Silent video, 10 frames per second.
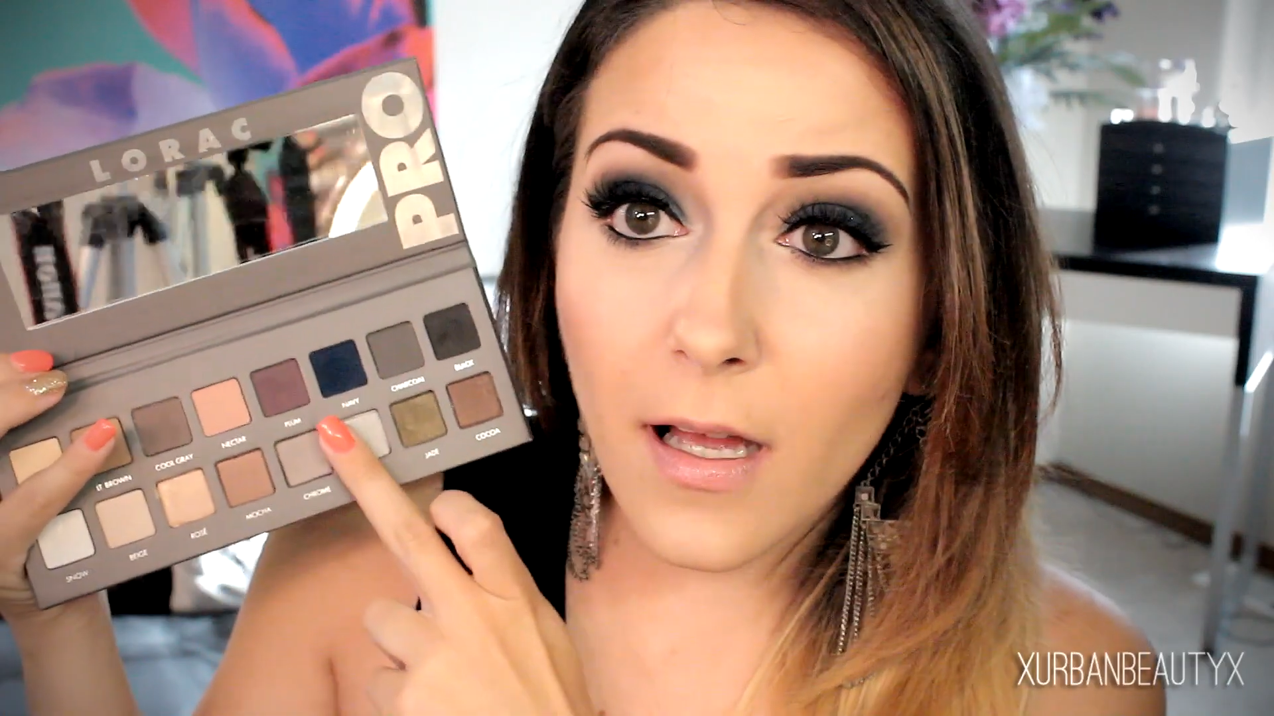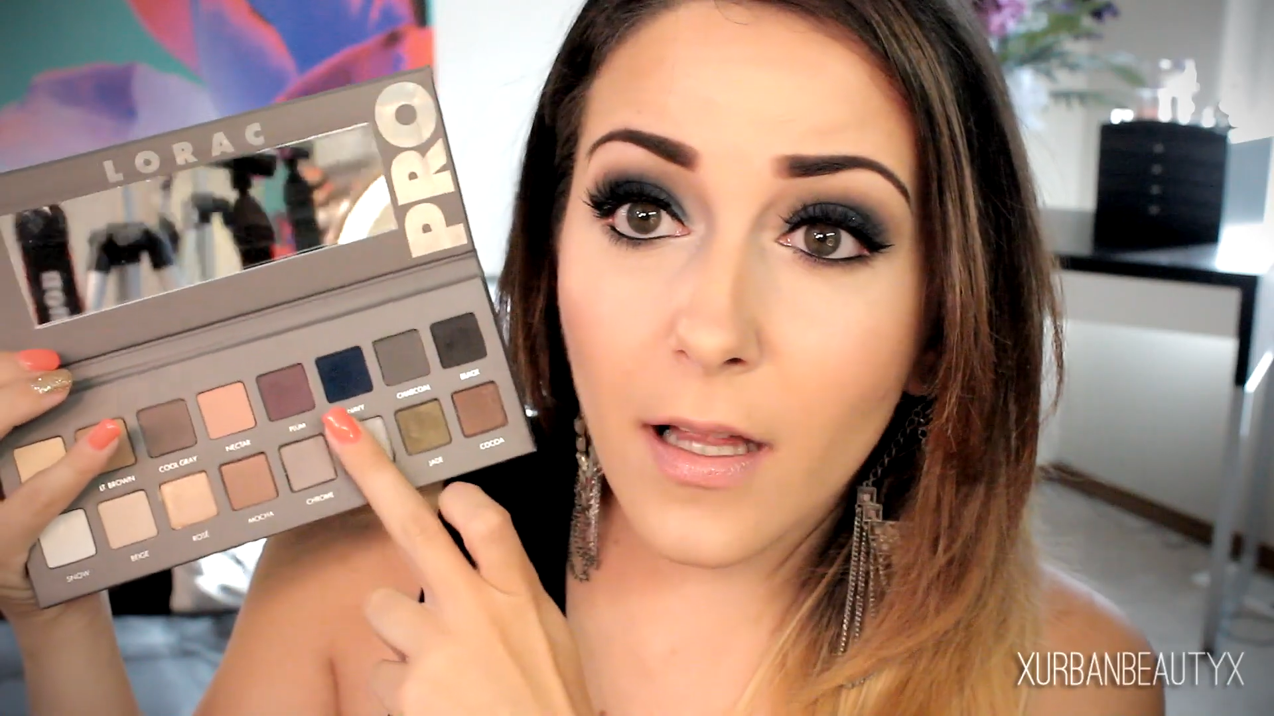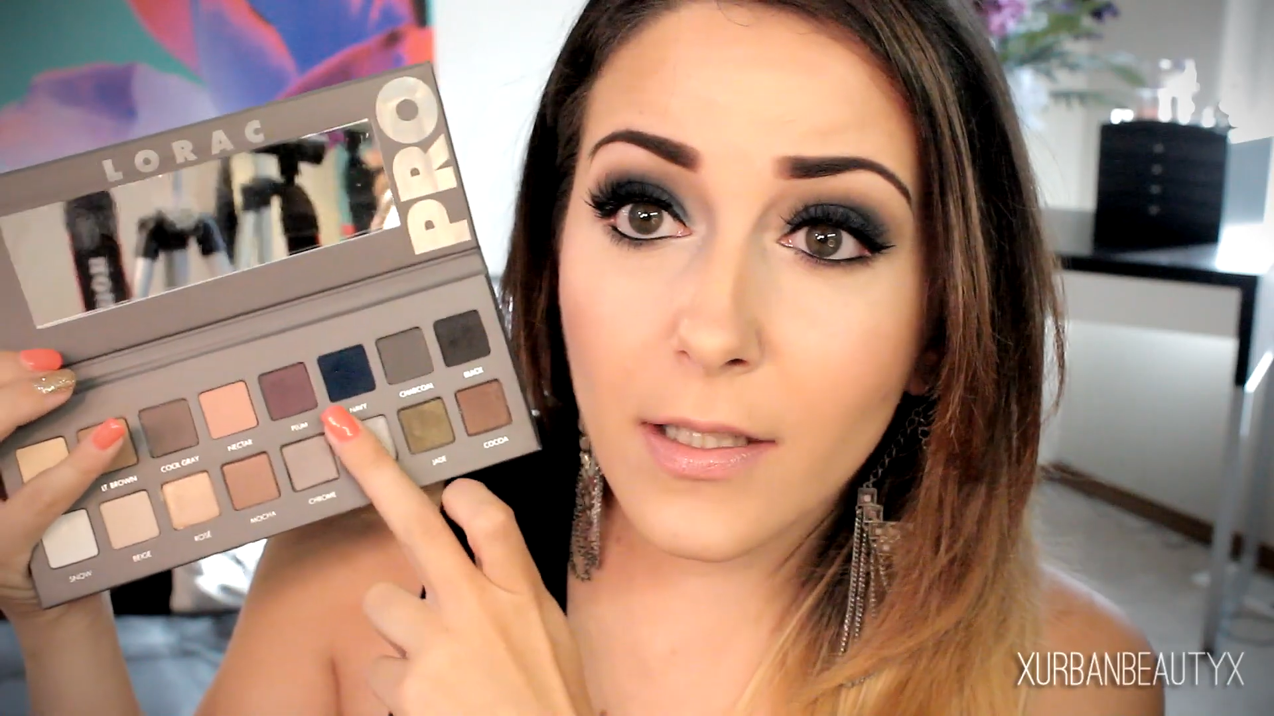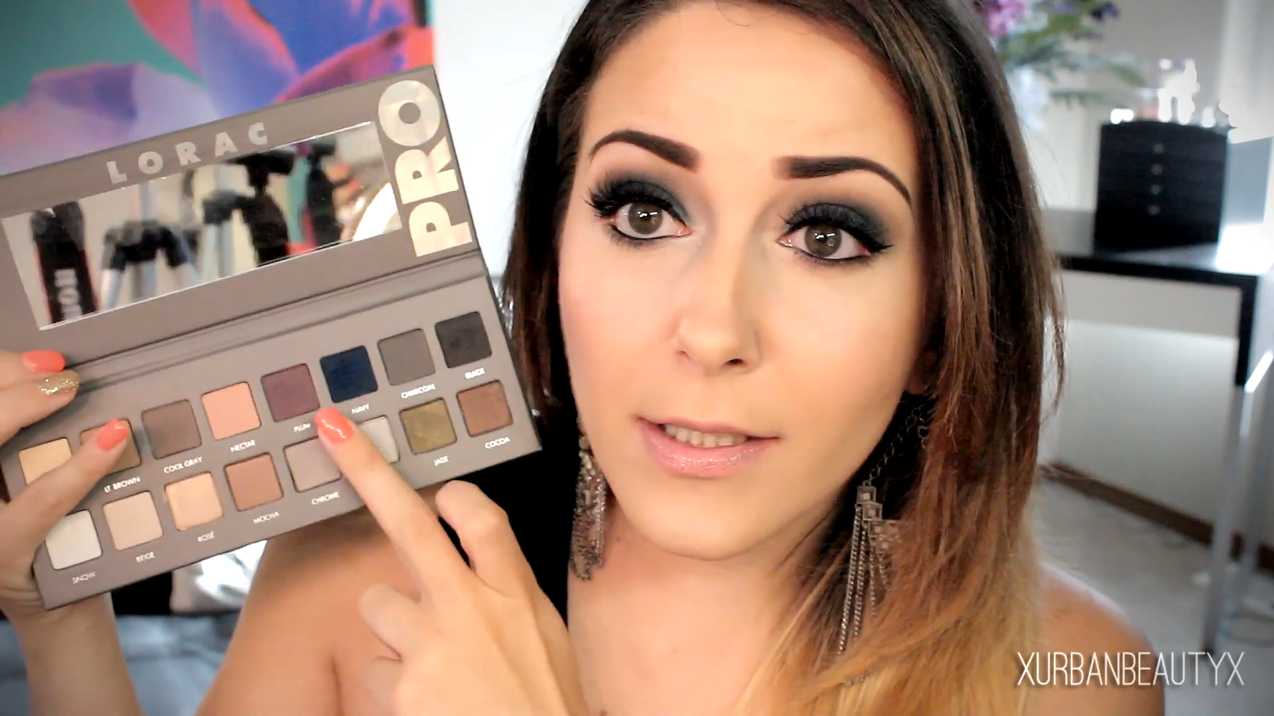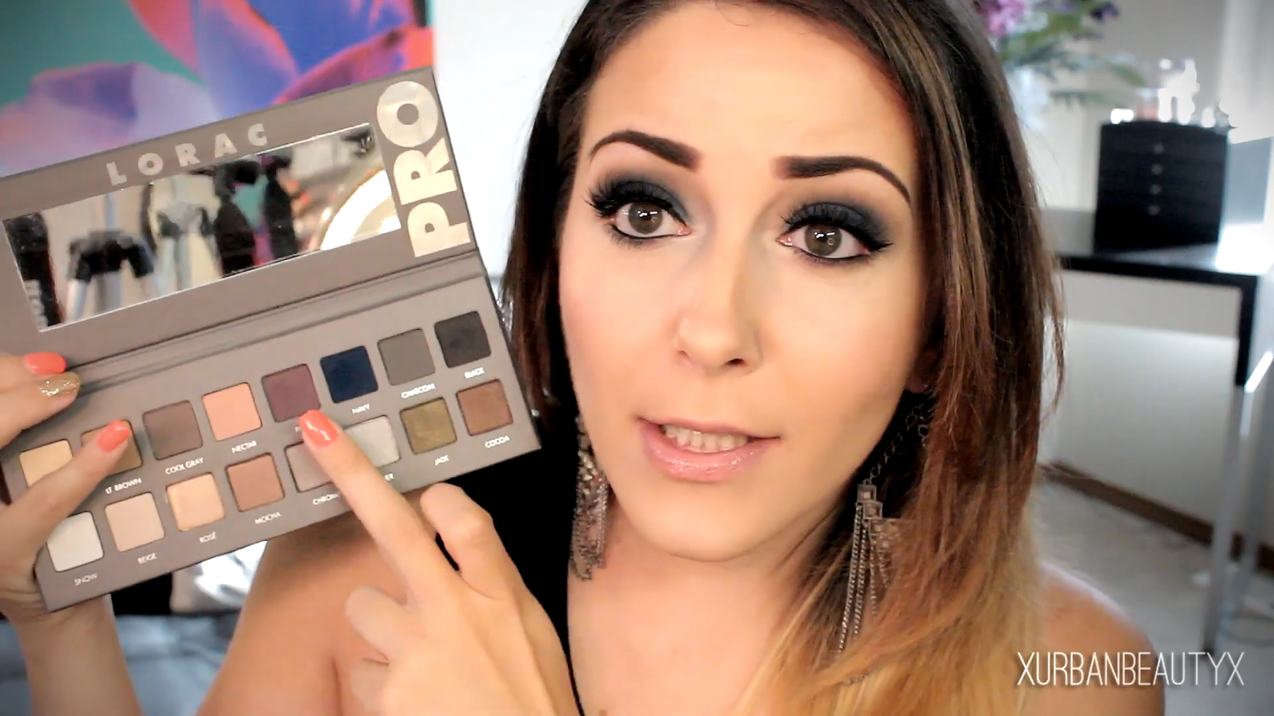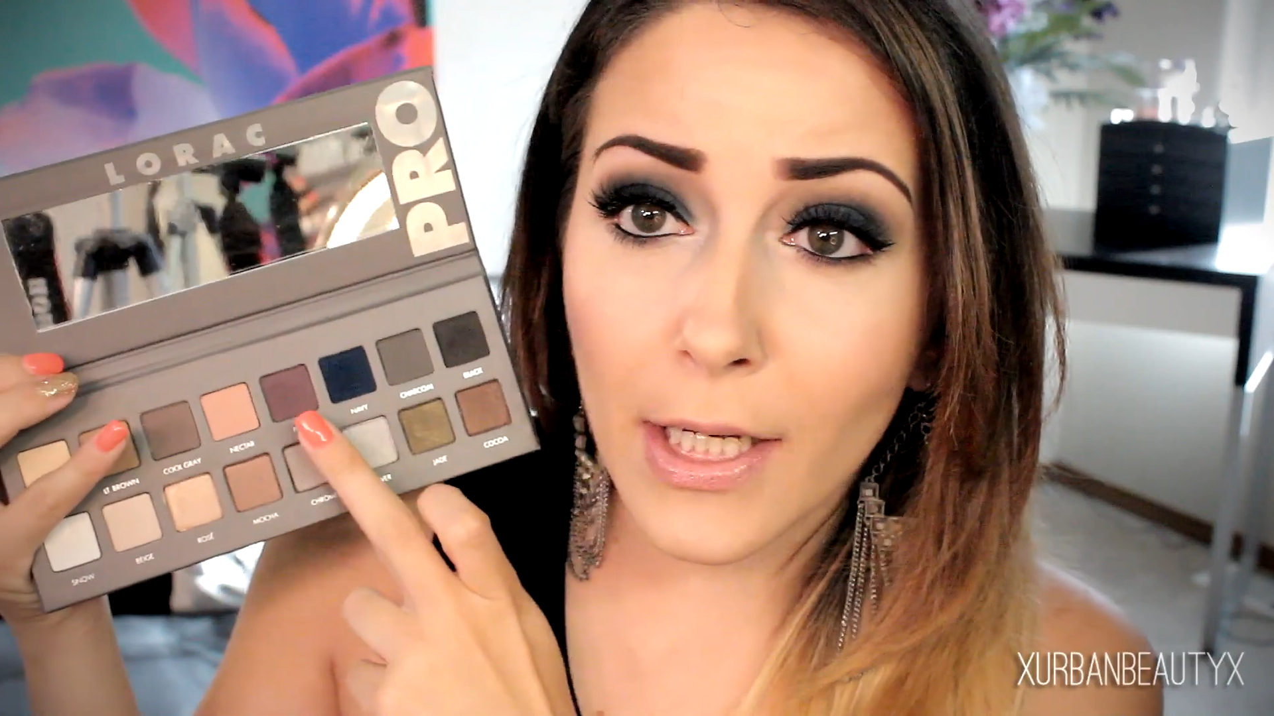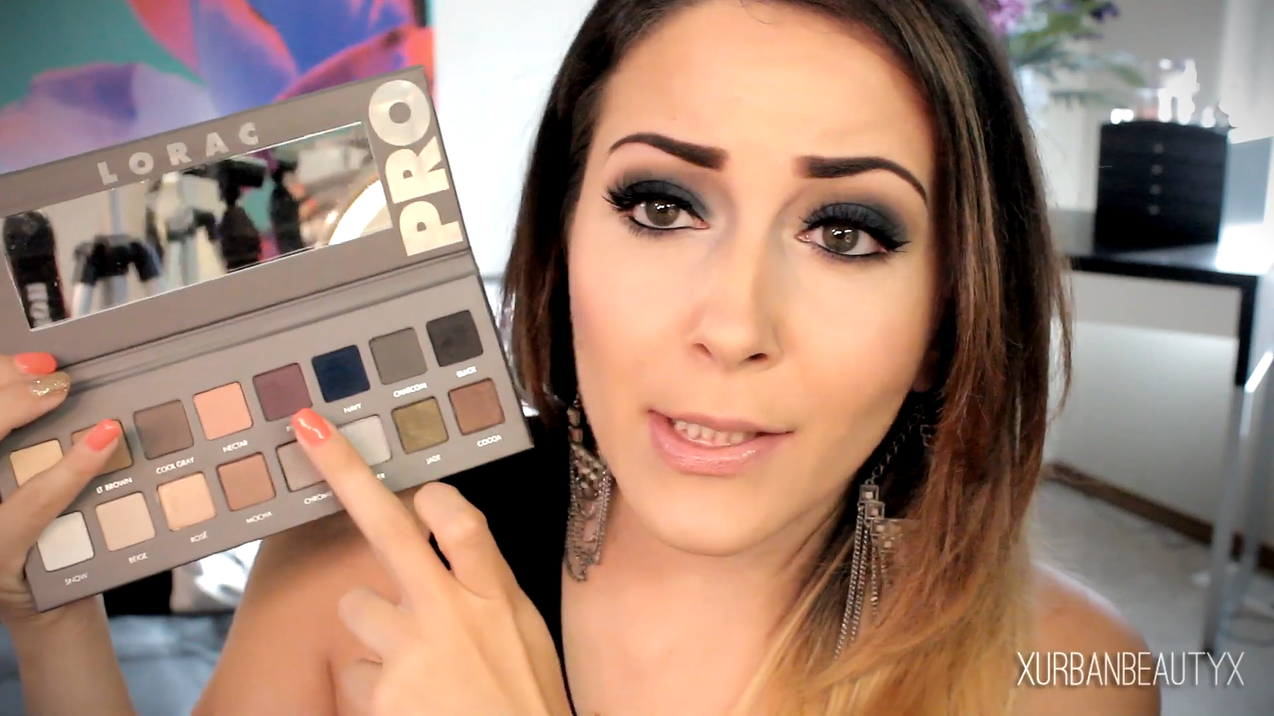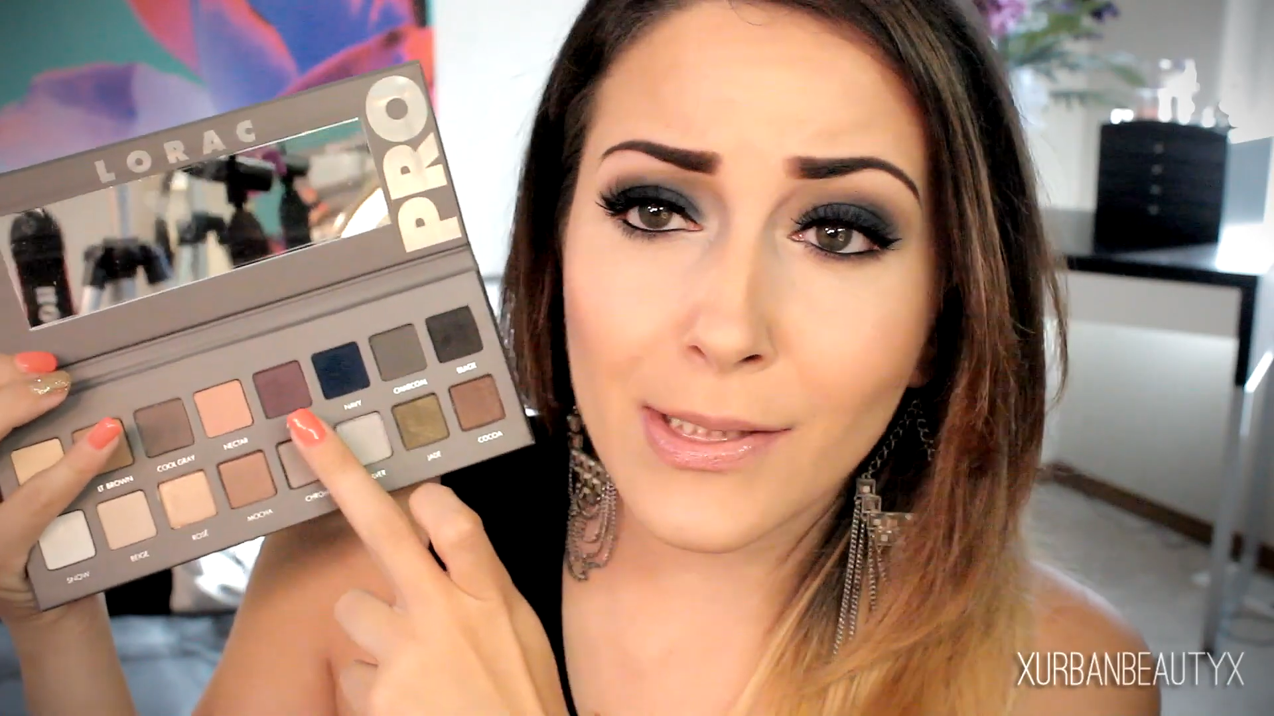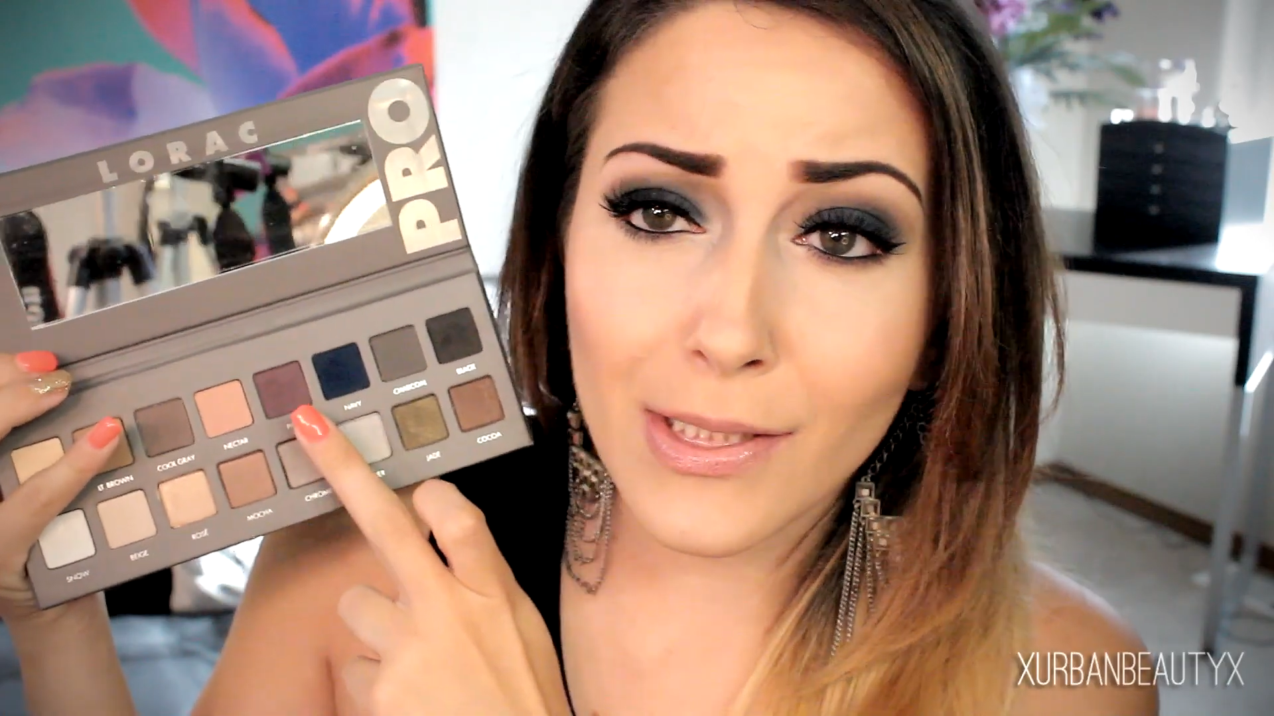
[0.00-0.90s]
color,